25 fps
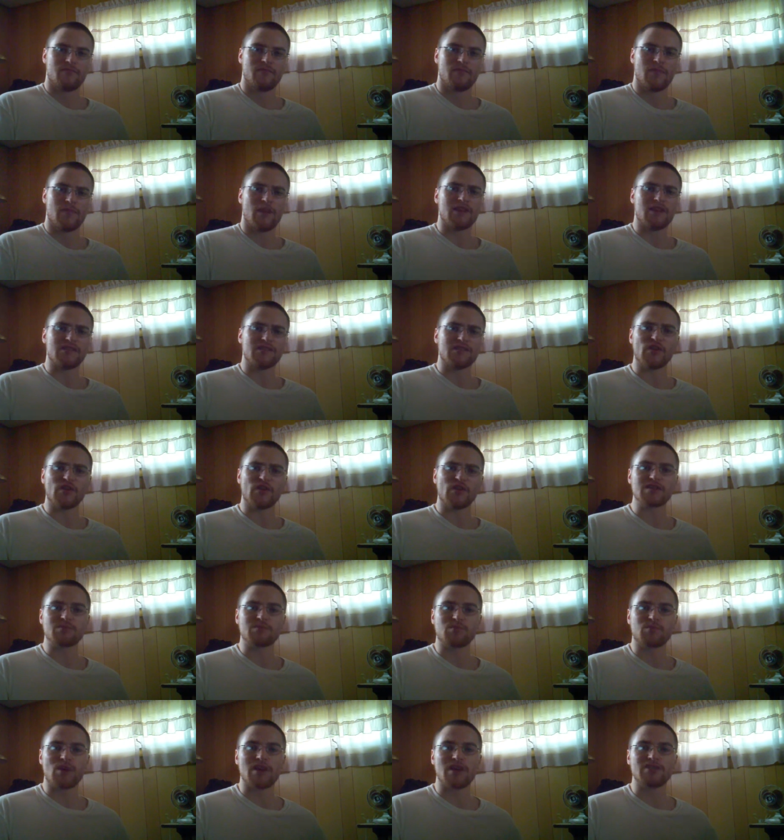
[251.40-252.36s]
As far as
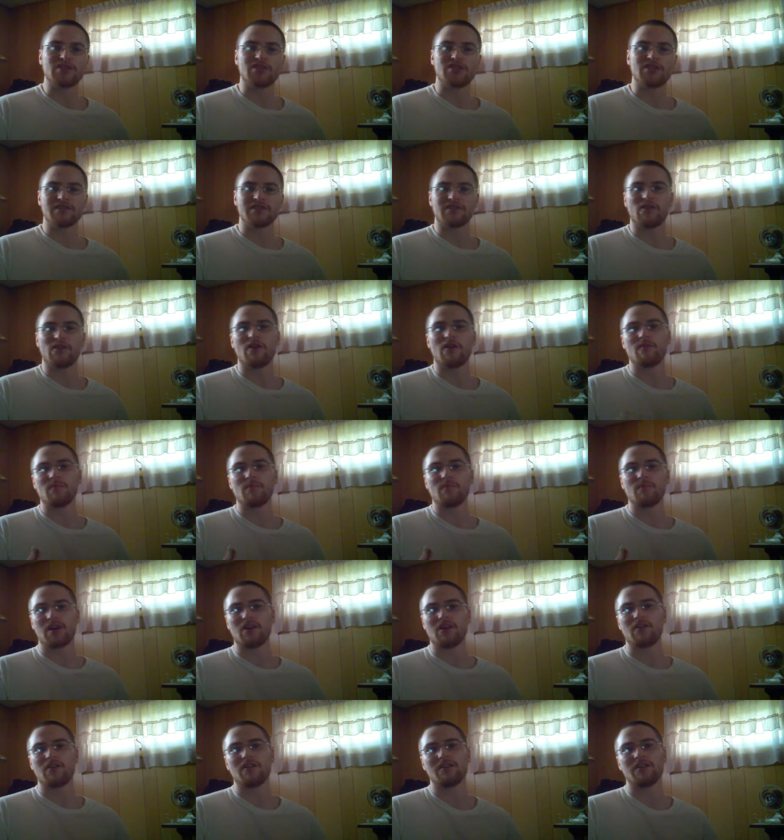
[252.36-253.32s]
projects go, I'm going to
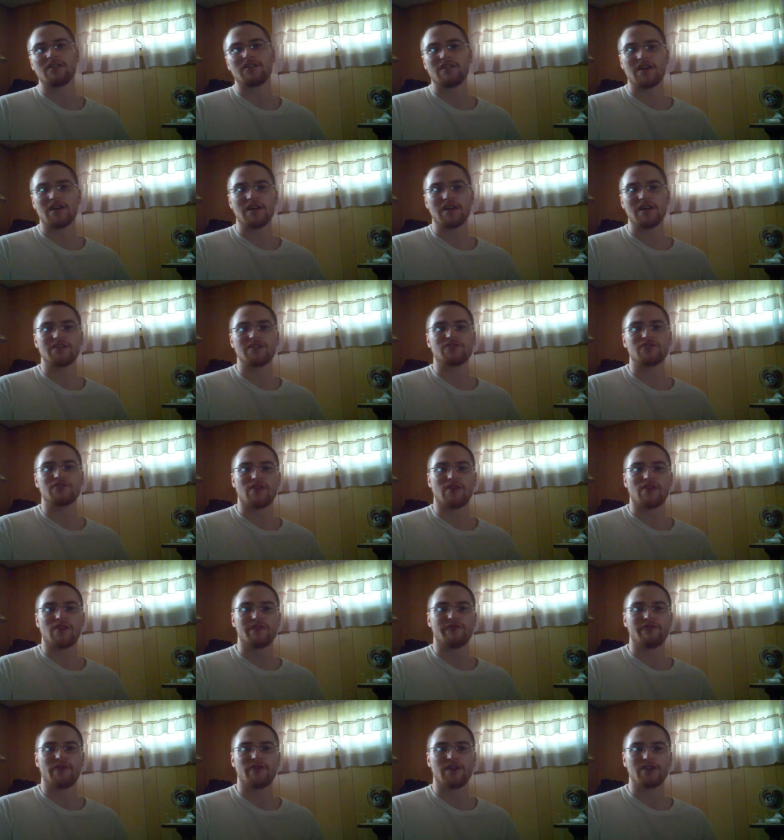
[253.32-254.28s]
go ahead and try
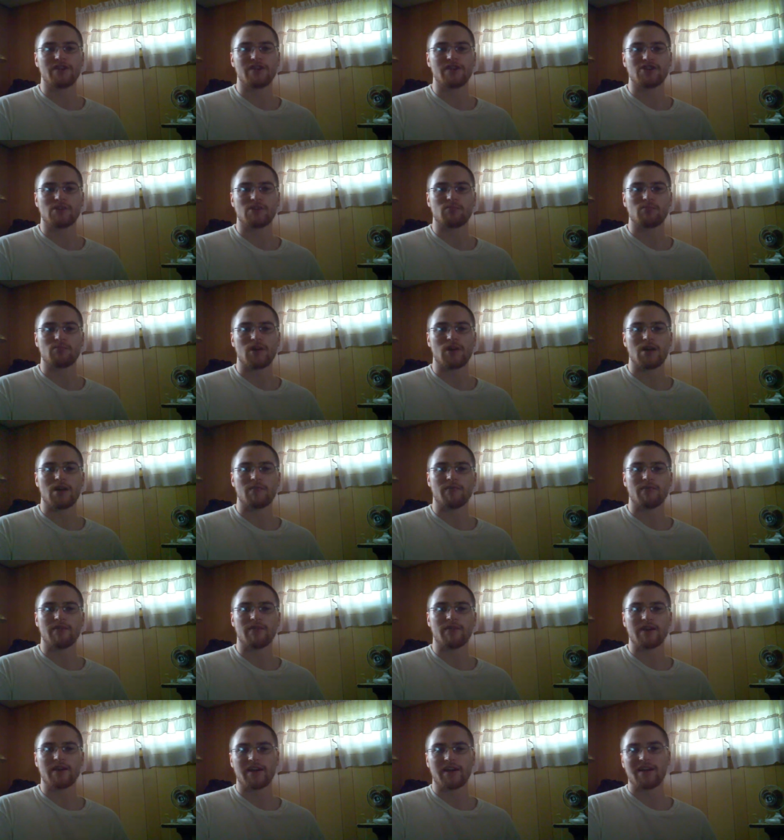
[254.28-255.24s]
to finish up what I've
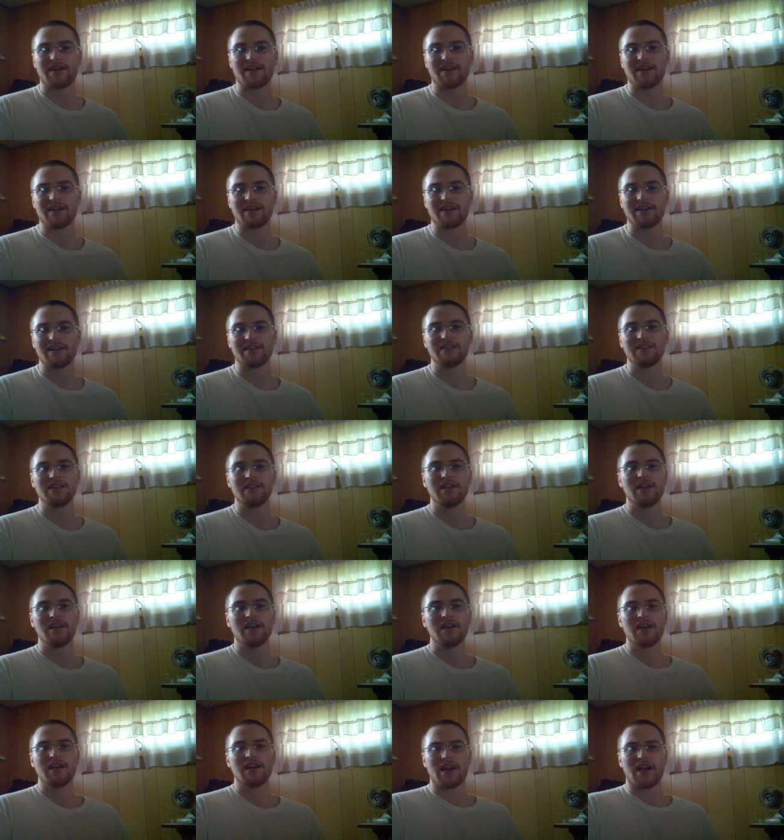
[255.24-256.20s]
been working on.
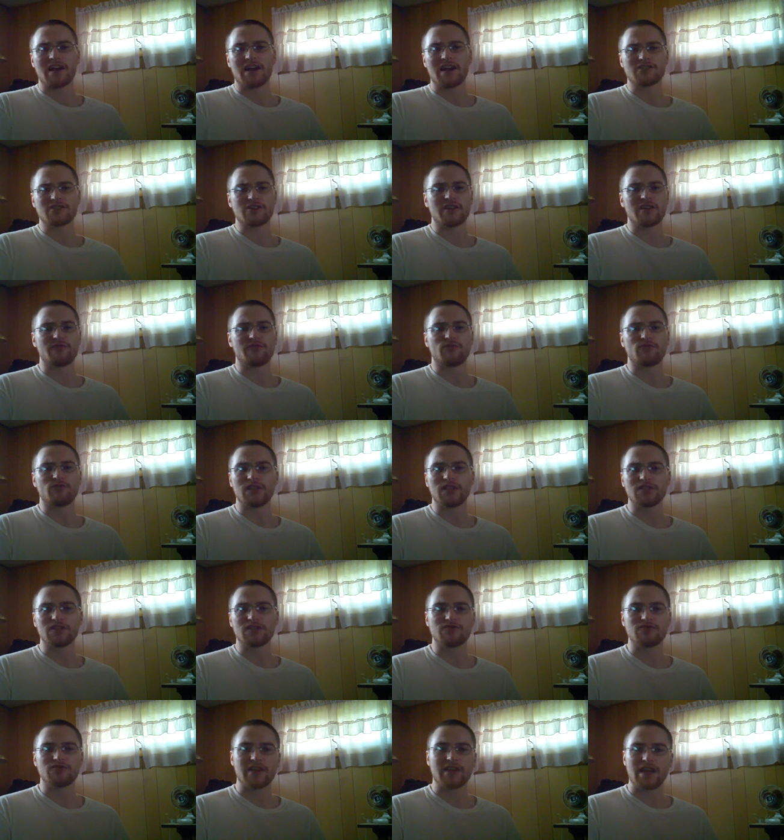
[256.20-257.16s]
Actually, I have 1 or
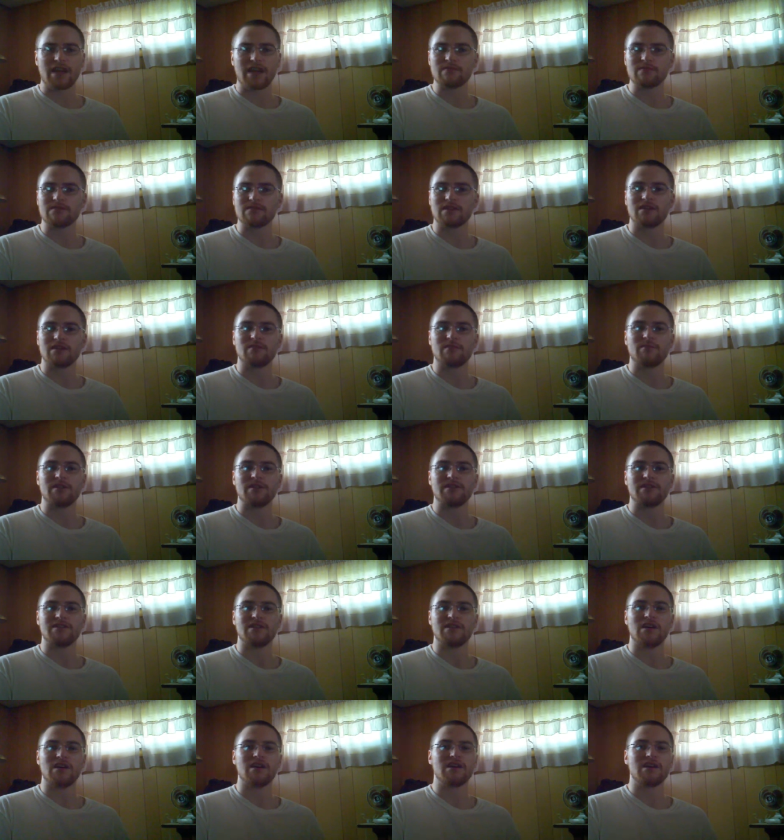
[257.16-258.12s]
2 games that have been
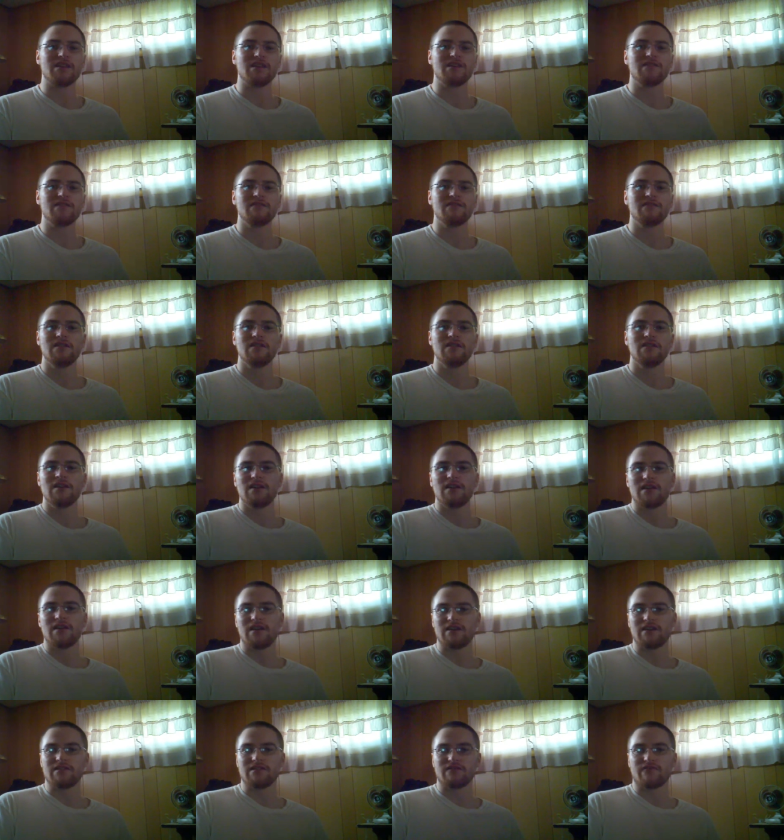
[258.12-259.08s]
done
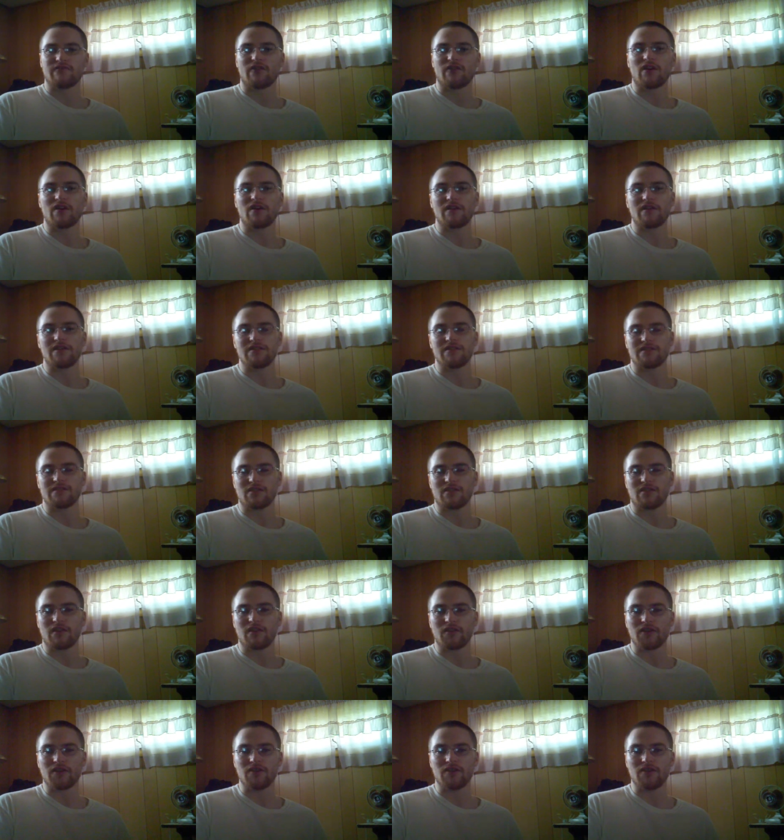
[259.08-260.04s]
as far as
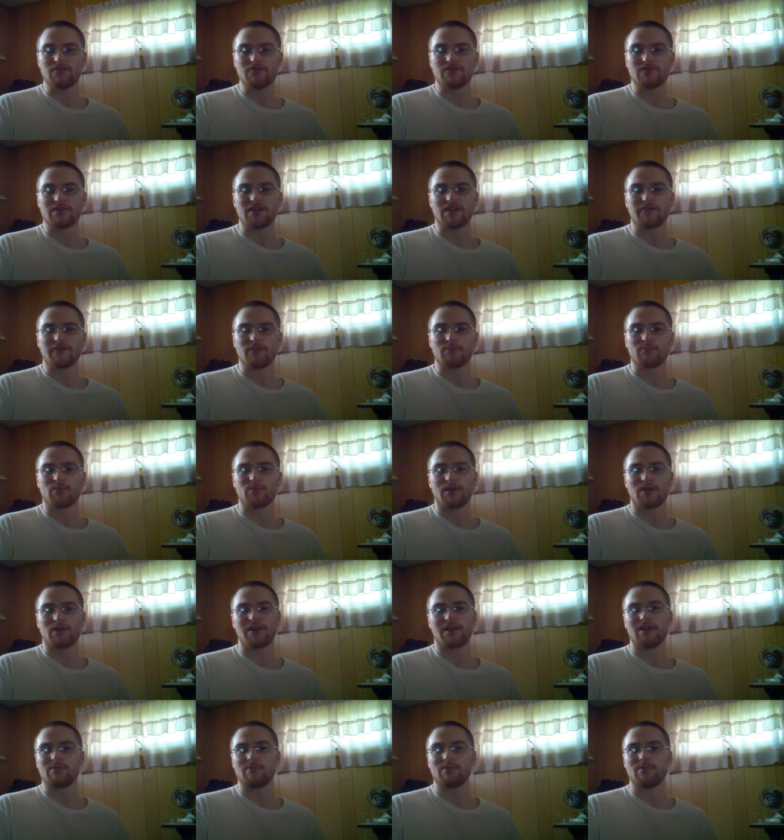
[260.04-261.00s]
all the new stuff I'm
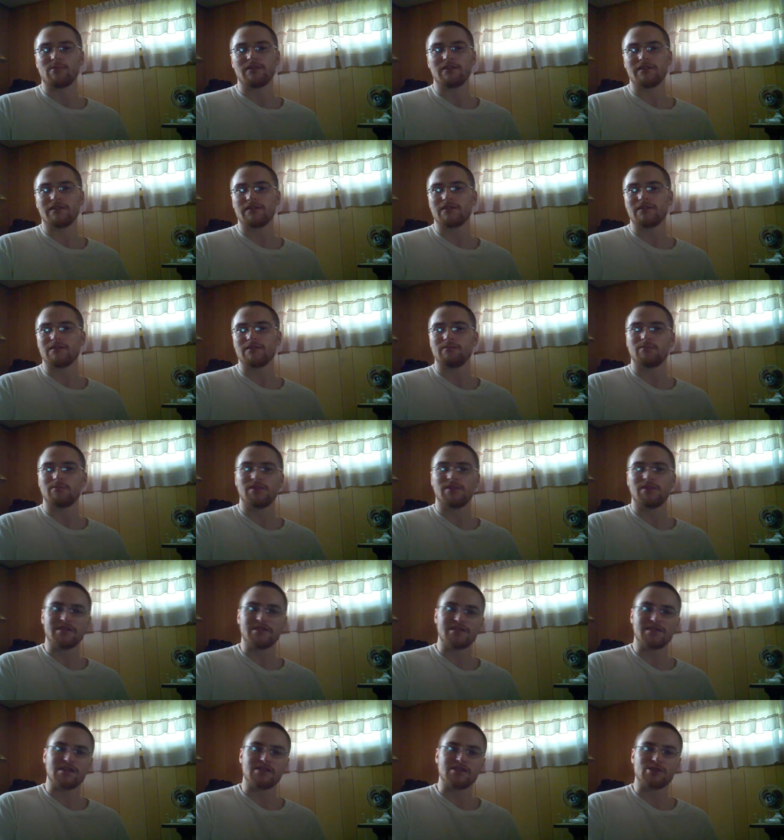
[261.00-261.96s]
putting up, all the
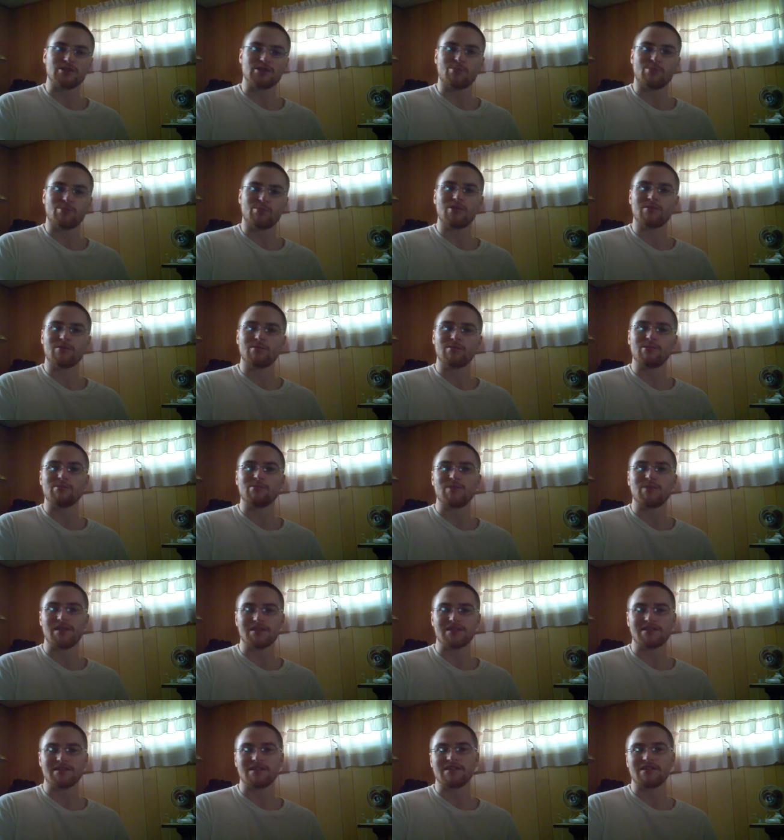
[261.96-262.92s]
PlayStation Portable,
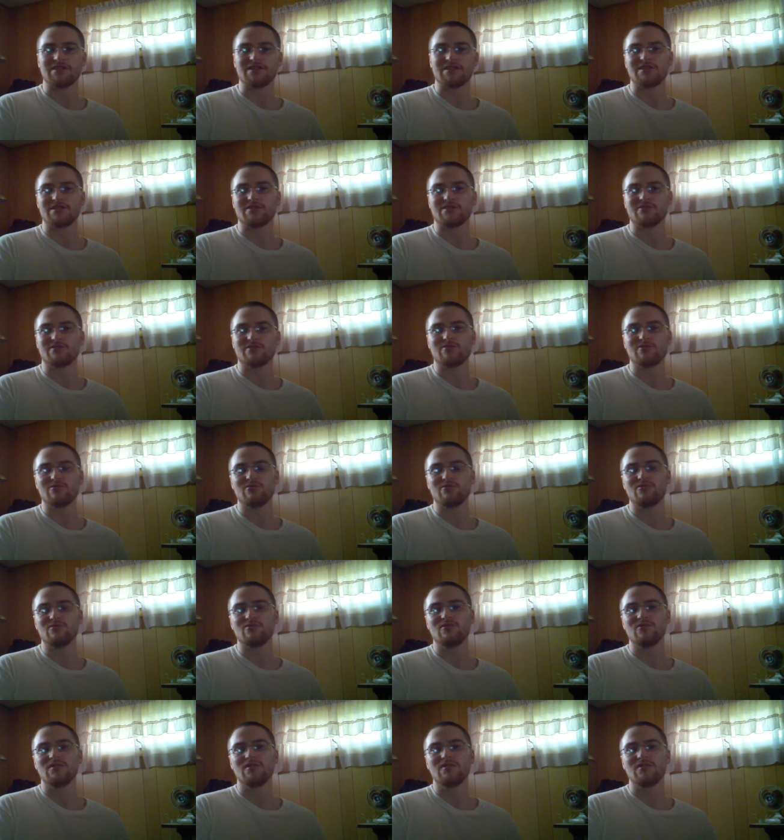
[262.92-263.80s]
PlayStation 2,